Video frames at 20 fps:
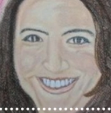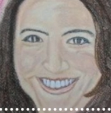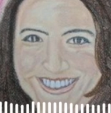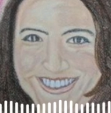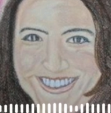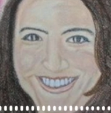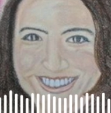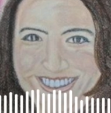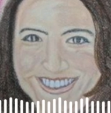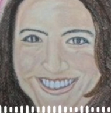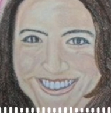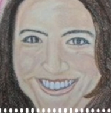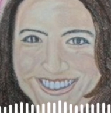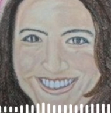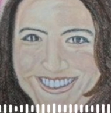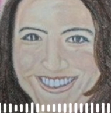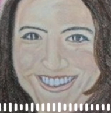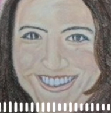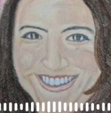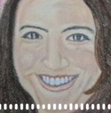The boss
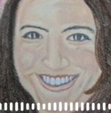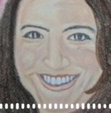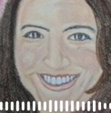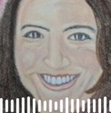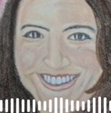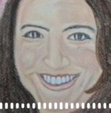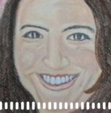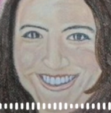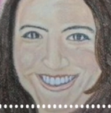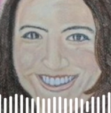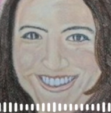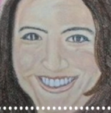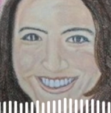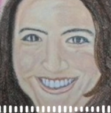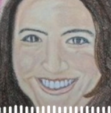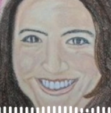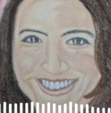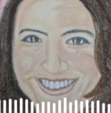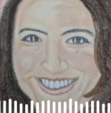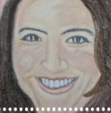doesn't always have a step
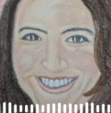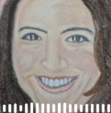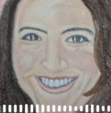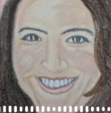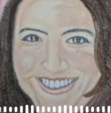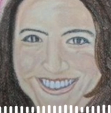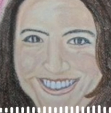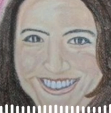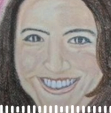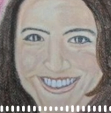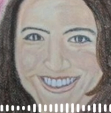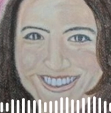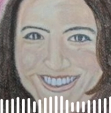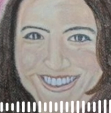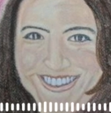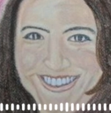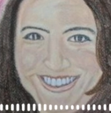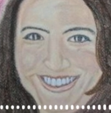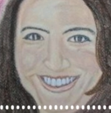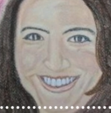by step manual,
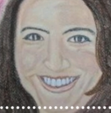right?